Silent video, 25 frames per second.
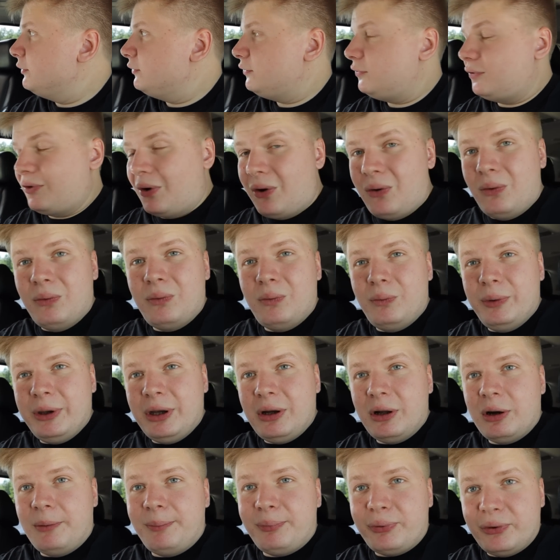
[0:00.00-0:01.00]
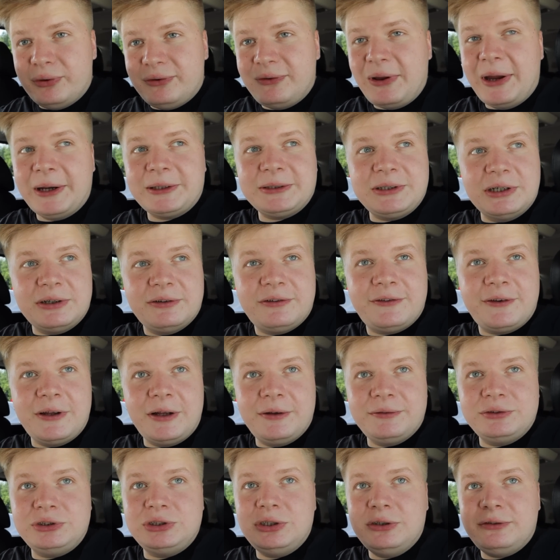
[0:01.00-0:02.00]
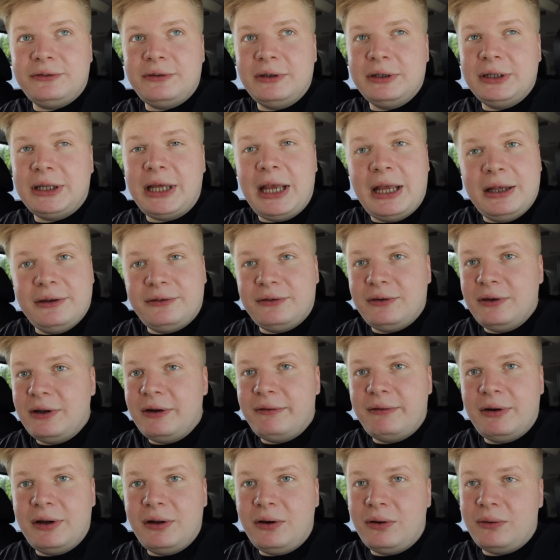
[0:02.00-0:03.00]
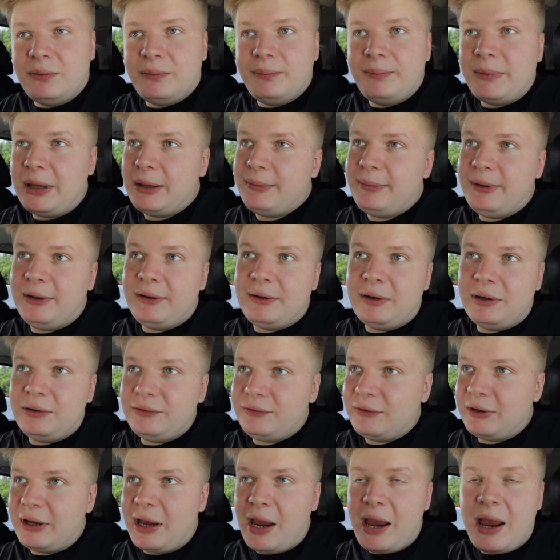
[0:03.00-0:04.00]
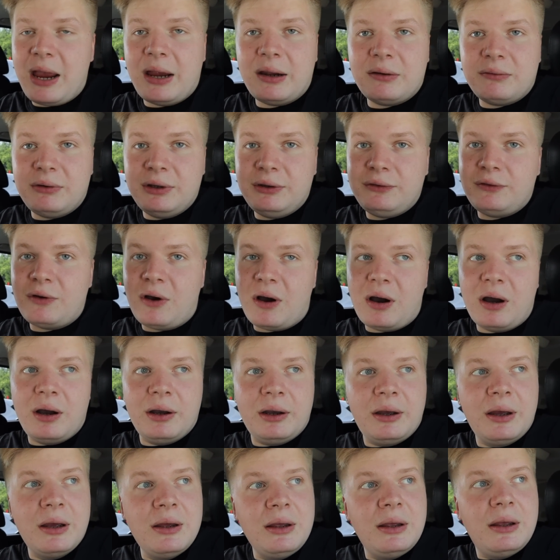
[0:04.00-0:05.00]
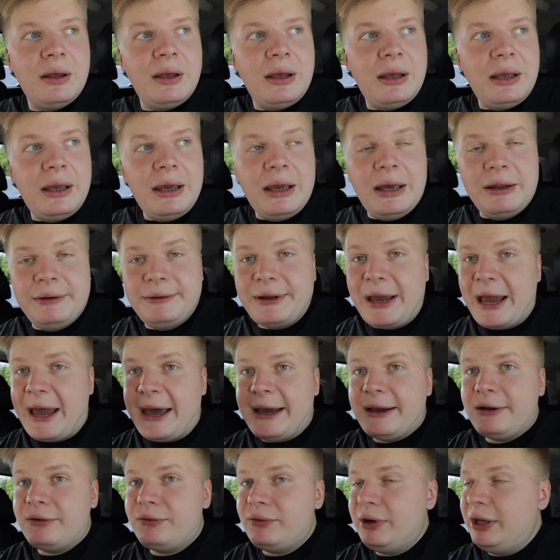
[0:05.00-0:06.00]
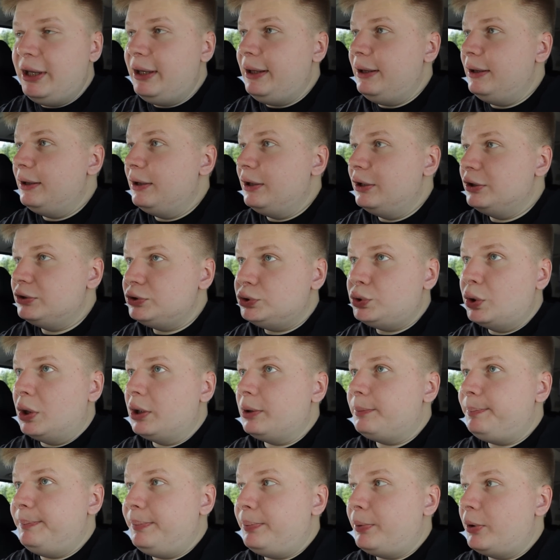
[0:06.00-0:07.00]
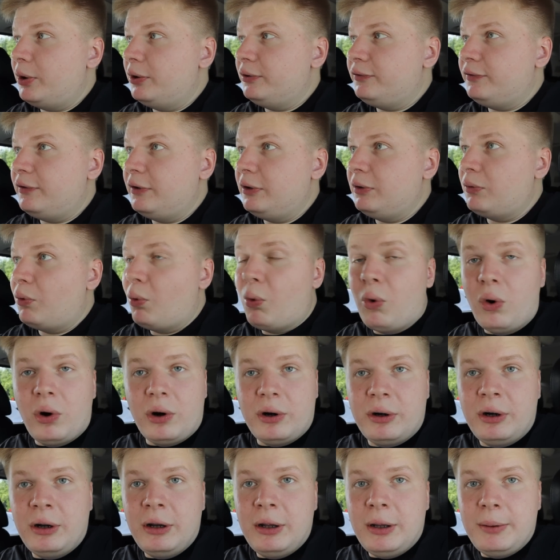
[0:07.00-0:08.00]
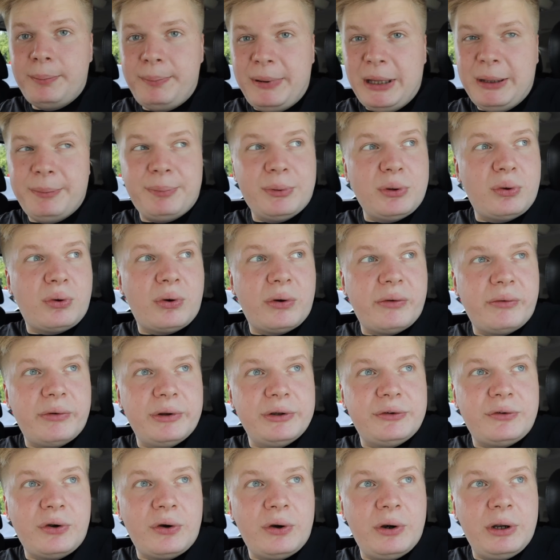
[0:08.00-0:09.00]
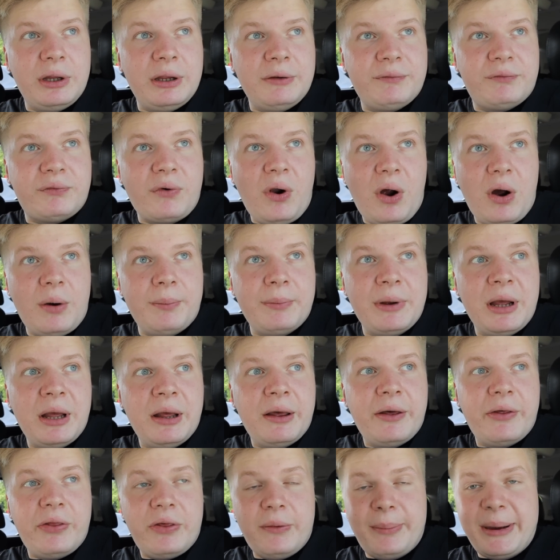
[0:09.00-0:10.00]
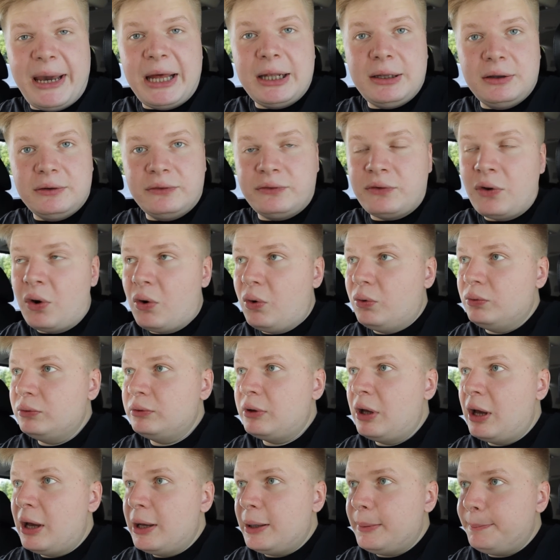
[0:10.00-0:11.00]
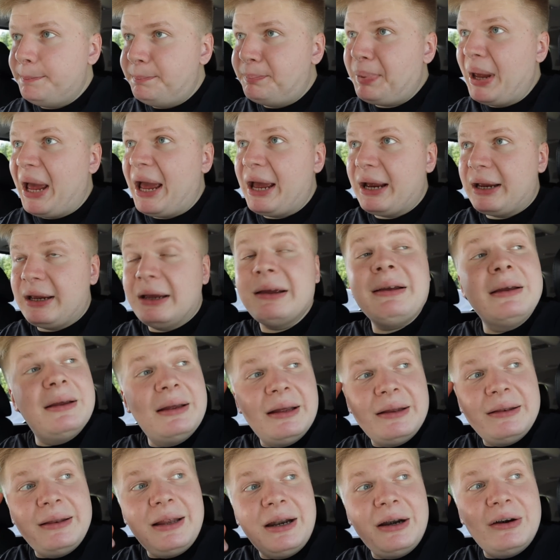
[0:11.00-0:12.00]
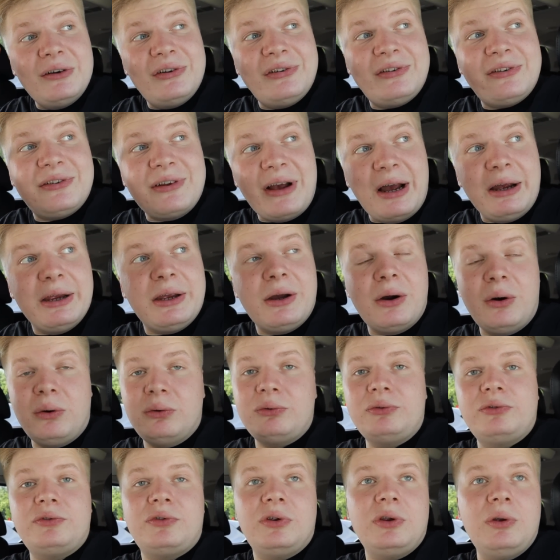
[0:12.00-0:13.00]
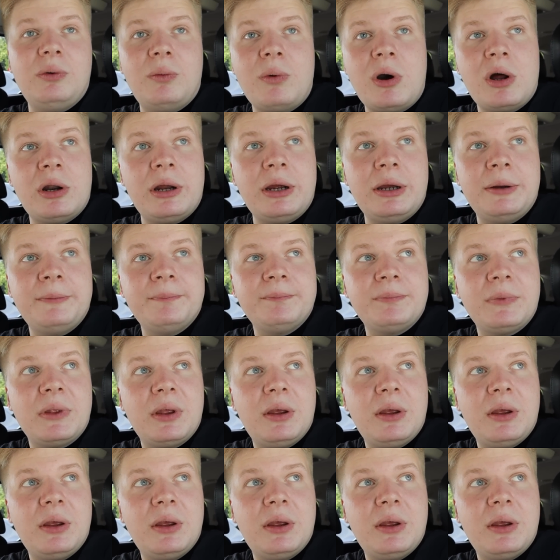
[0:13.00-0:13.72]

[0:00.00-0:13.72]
So we gotta protect ourselves just in case. You never know. Maybe there is an angry dog, an angry drunk person, or people who are returning from the battle zone back, and they're psychos. So you wanna